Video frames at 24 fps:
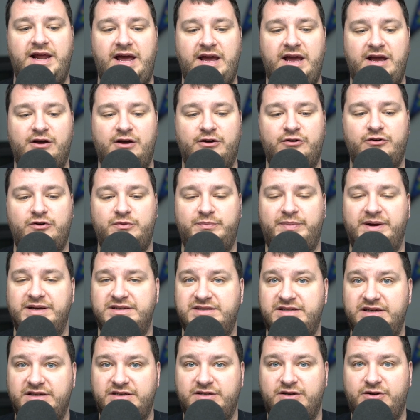
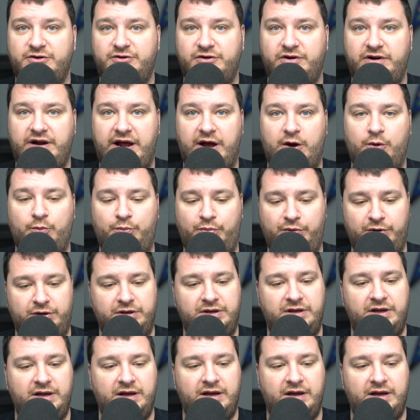800x600 output.